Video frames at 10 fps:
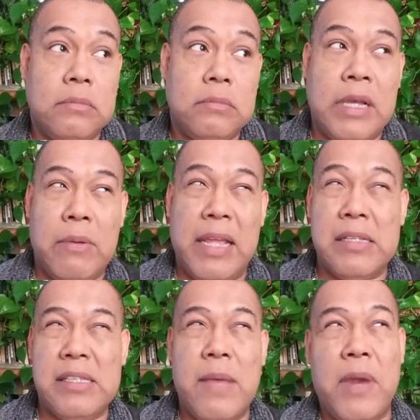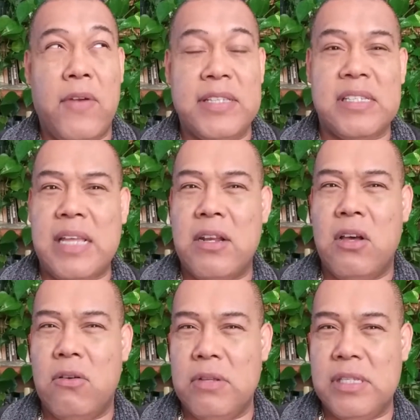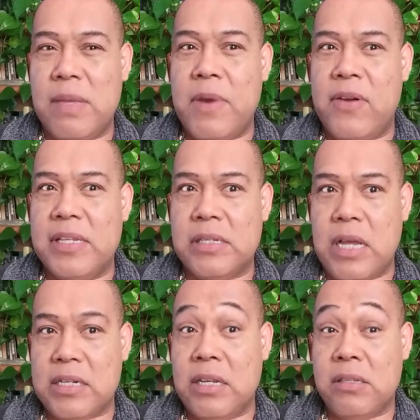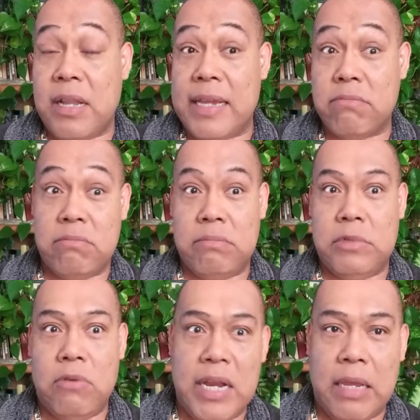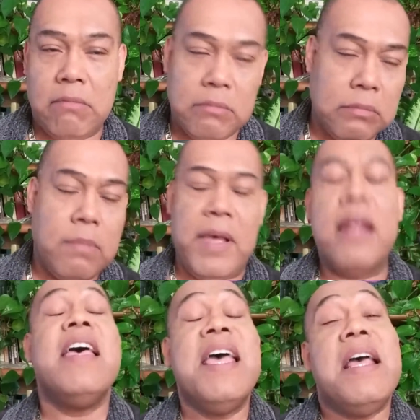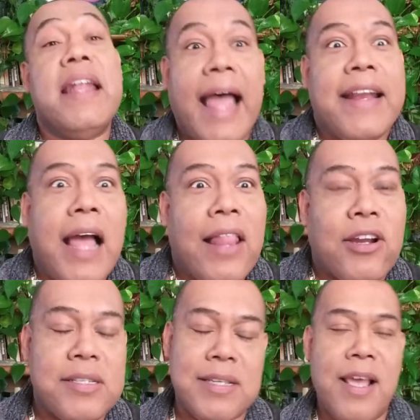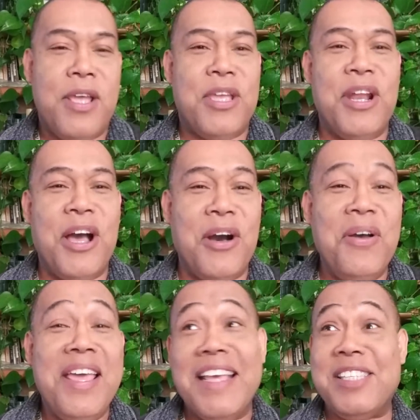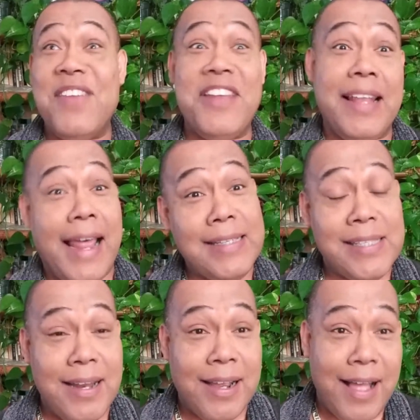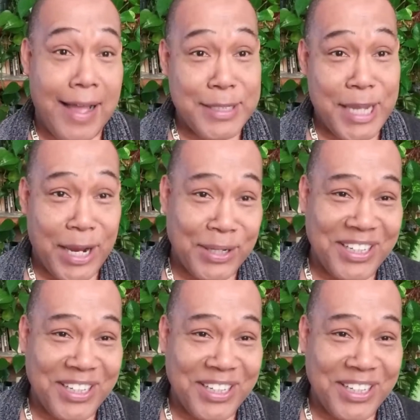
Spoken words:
Well, in some areas, because I know in some areas cocktails are like 20, but $9. You know, it's even less than a cocktail.